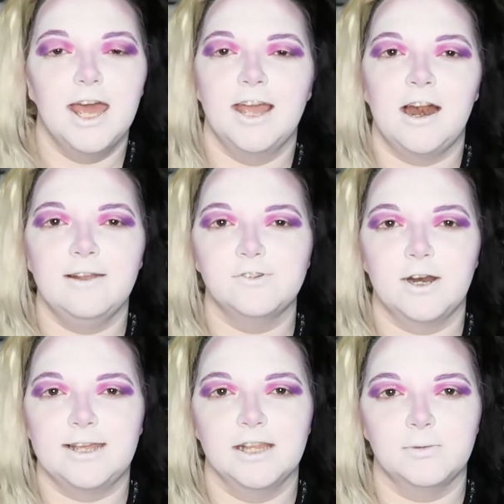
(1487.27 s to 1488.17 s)
And not even
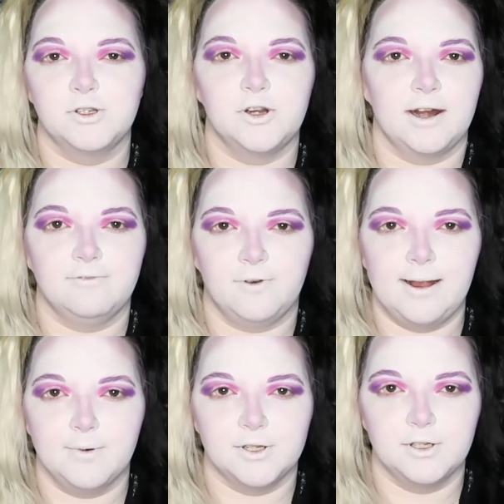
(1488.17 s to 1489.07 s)
try to kill her, but she tried to
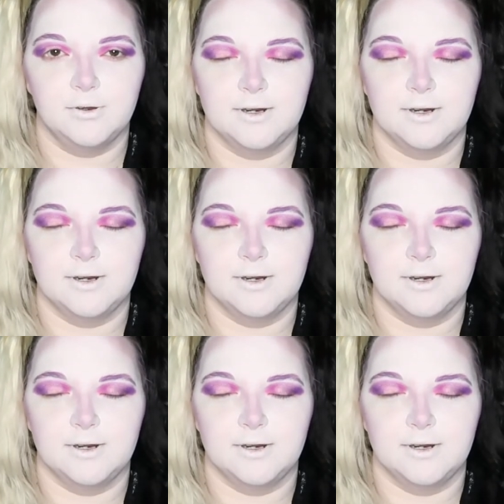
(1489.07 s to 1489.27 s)
frame her too.